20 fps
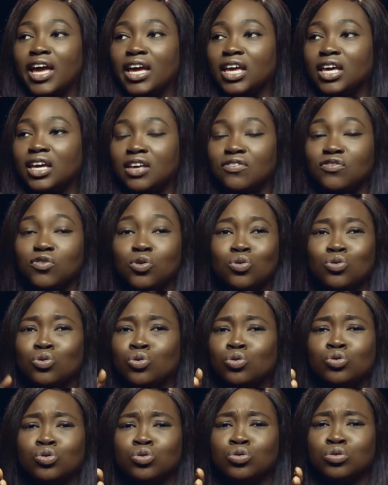like, if you
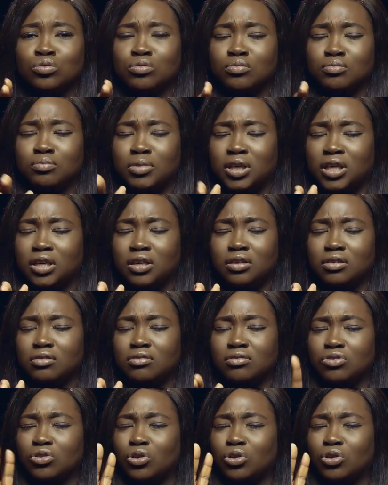Google me,